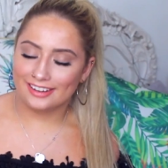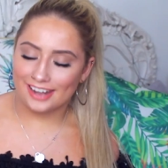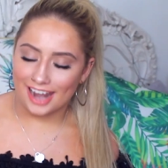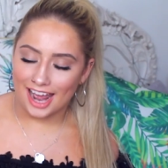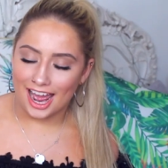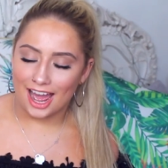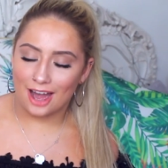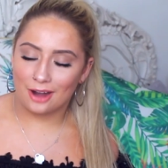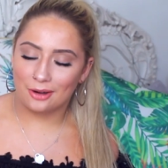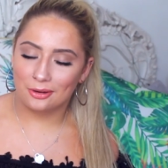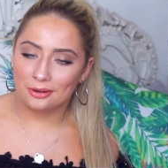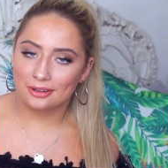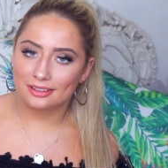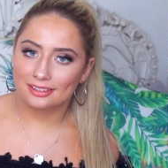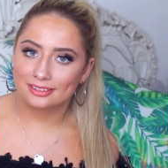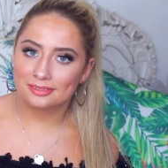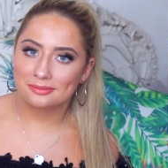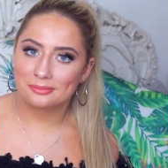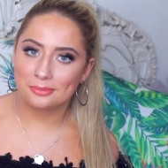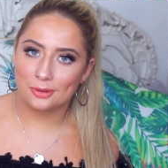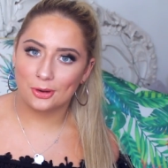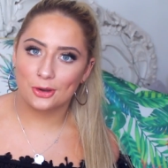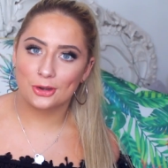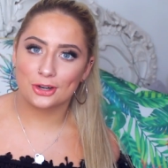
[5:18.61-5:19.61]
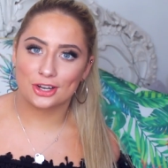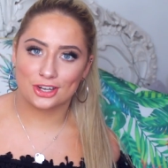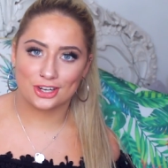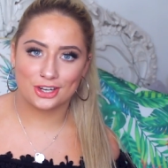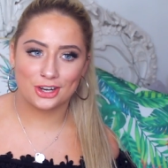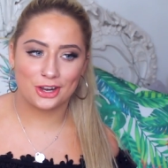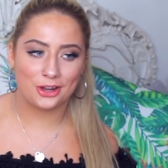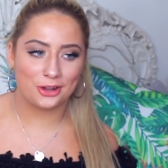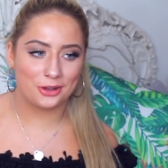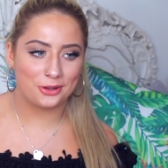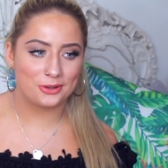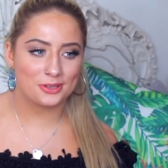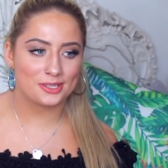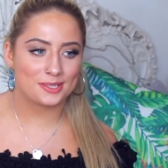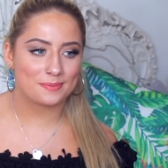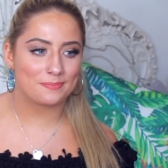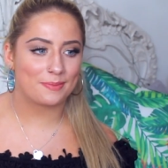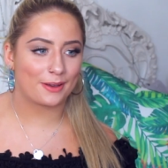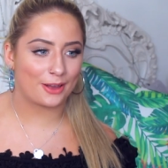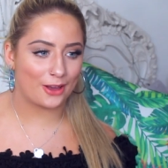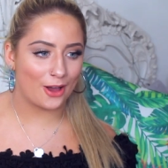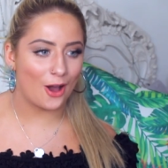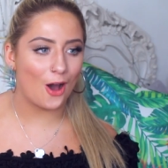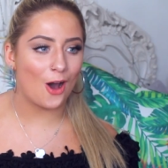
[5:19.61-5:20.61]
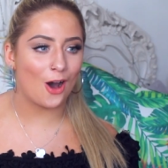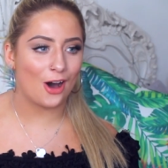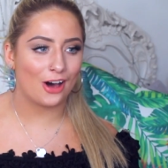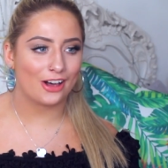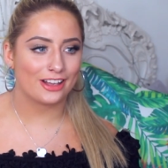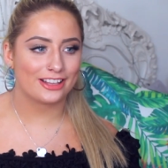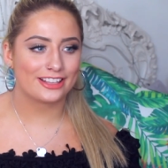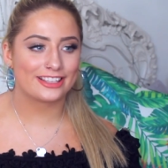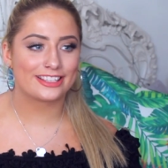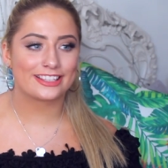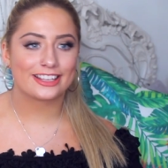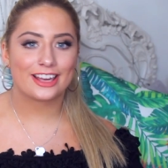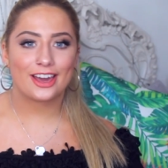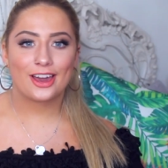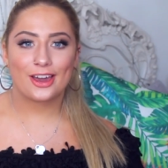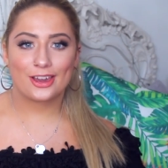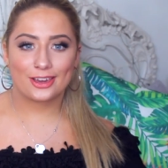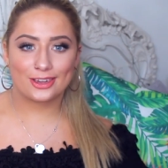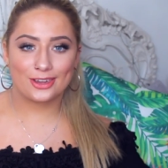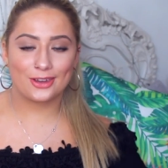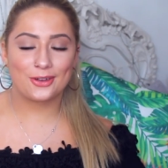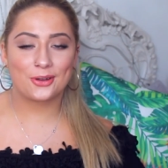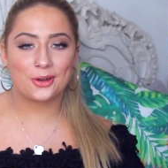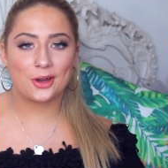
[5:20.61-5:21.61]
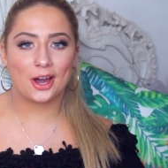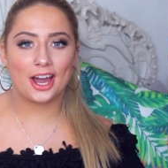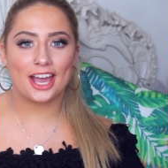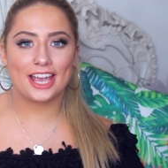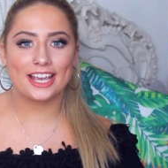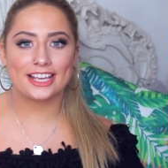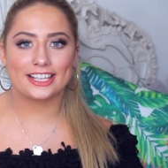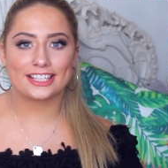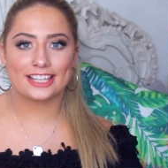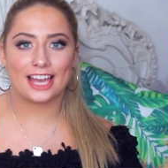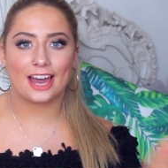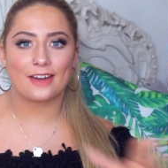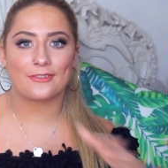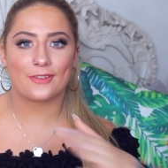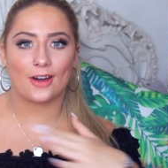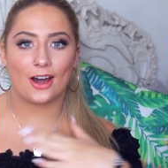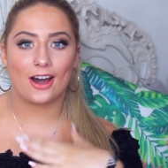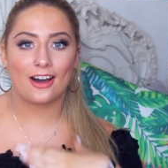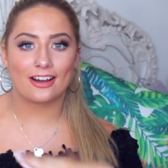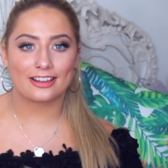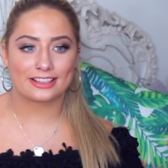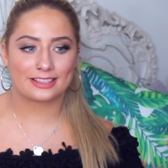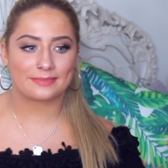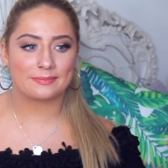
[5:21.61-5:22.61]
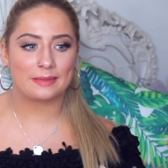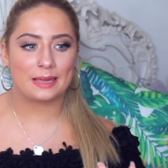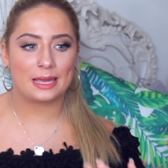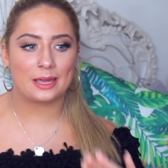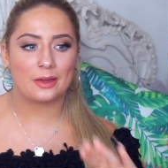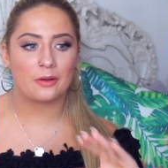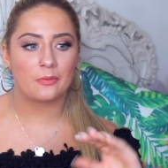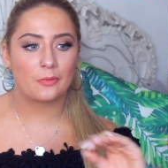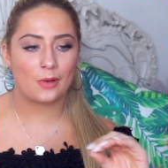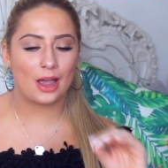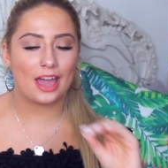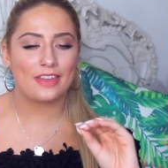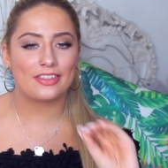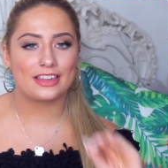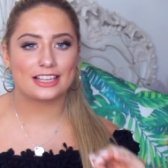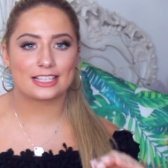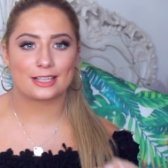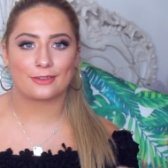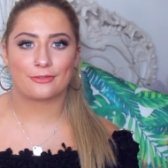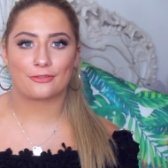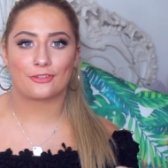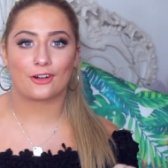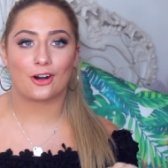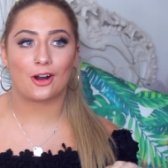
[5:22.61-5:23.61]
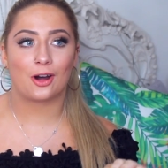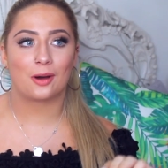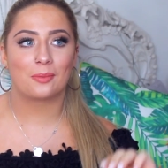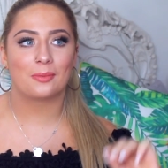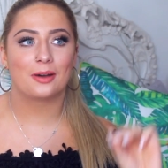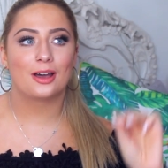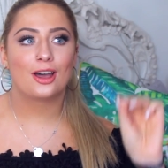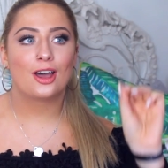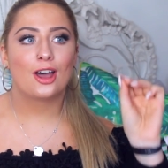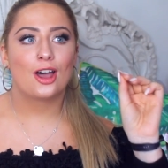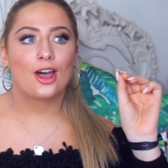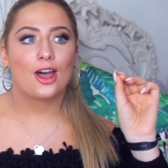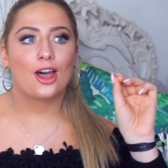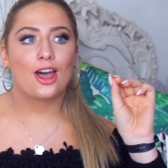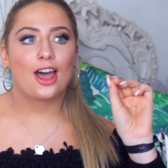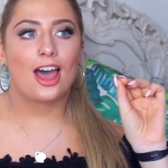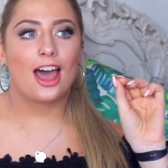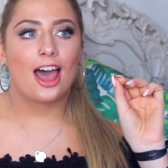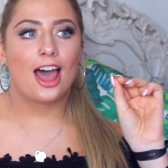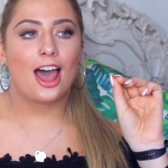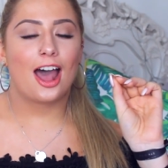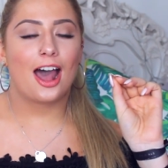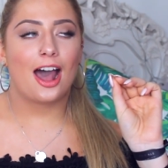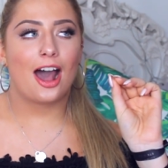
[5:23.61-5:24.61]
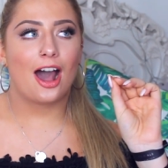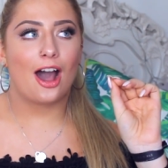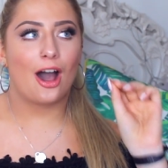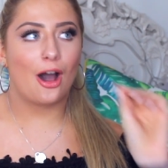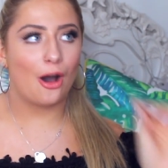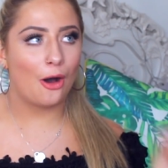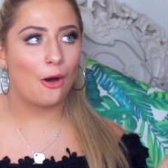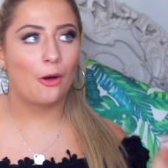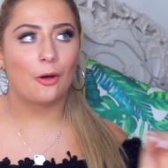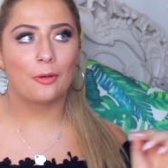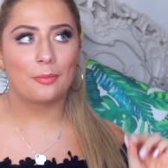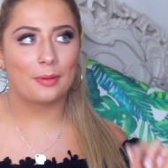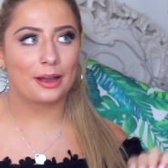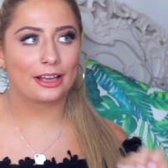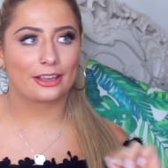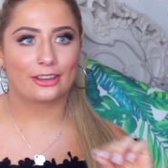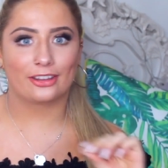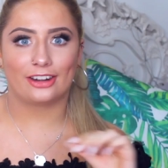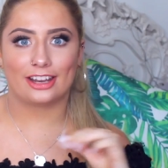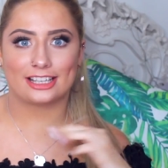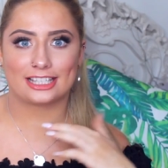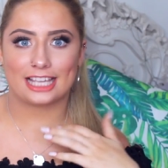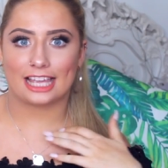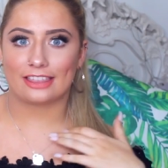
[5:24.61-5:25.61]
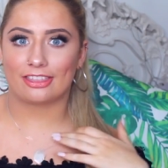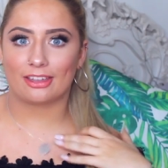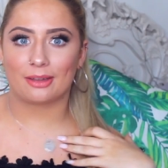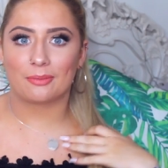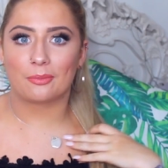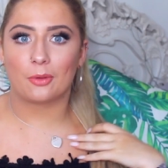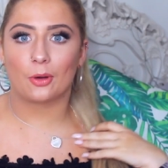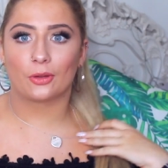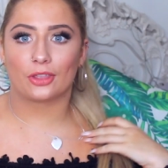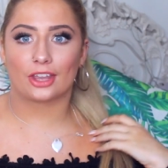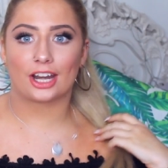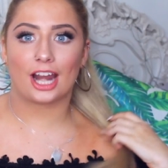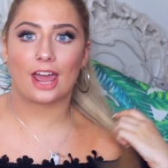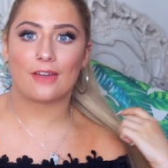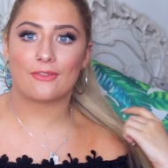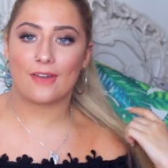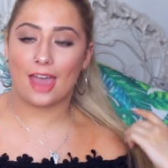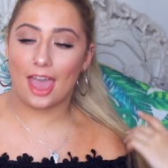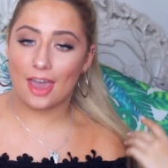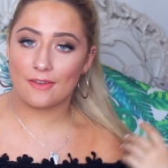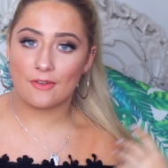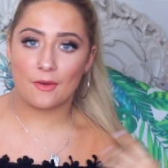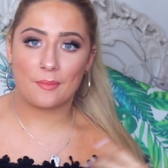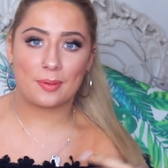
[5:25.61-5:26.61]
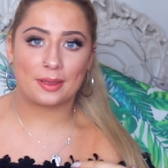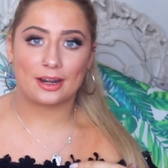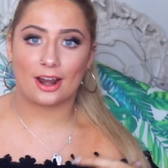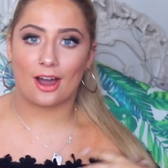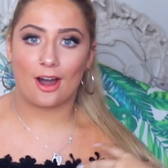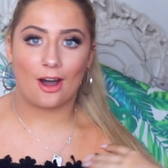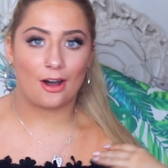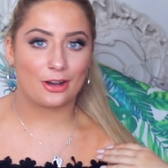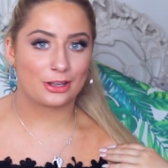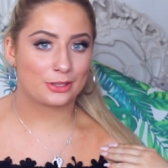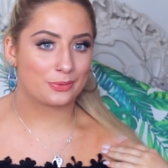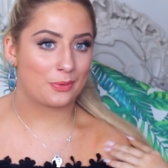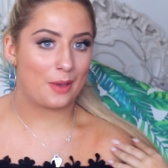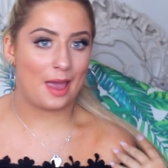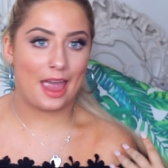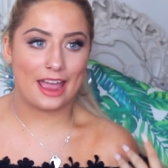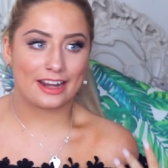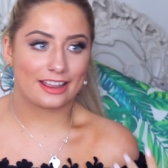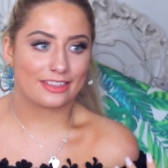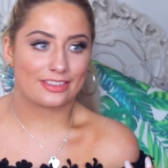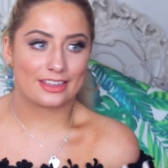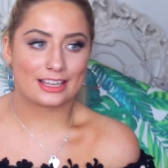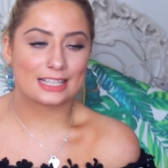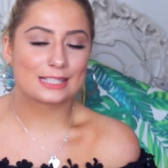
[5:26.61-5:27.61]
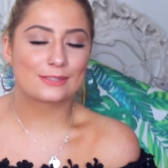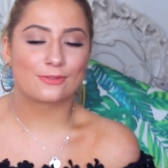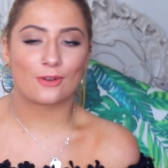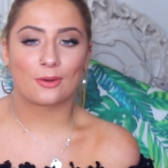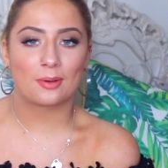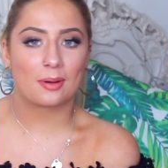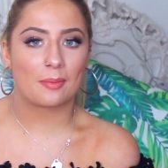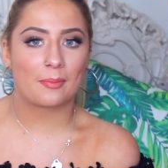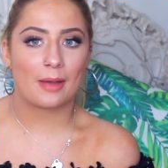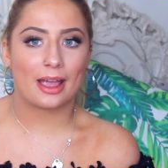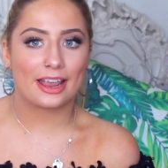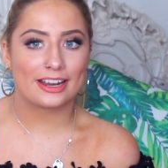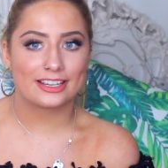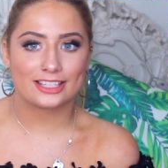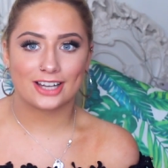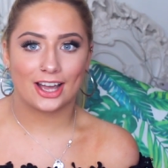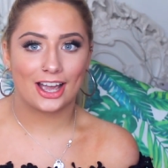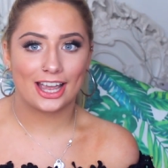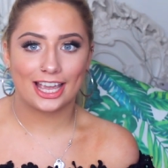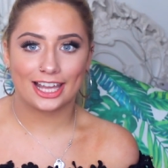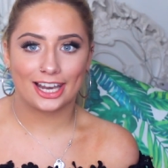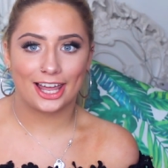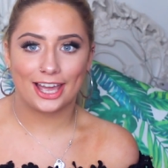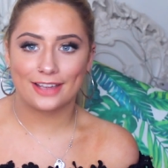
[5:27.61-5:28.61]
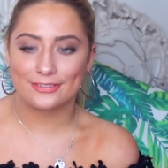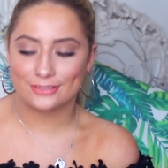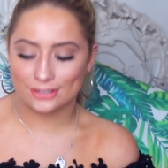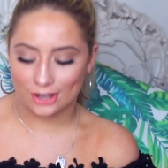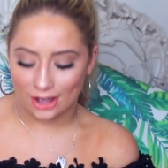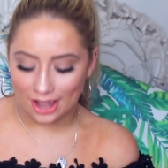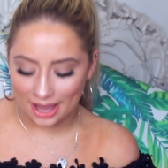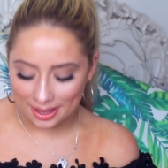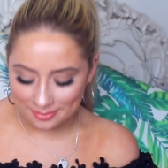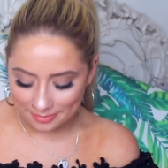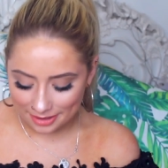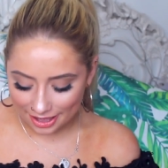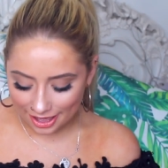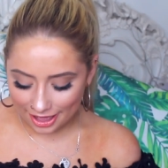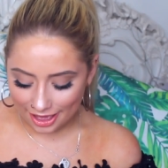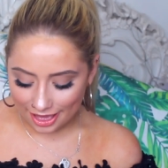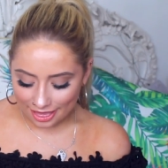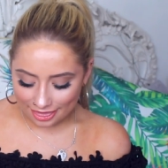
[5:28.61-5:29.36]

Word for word: Now, more shoes because you guys have asked me where these are from Oh my goodness, I think more than I've ever been asked where anything's from in my entire lifetime.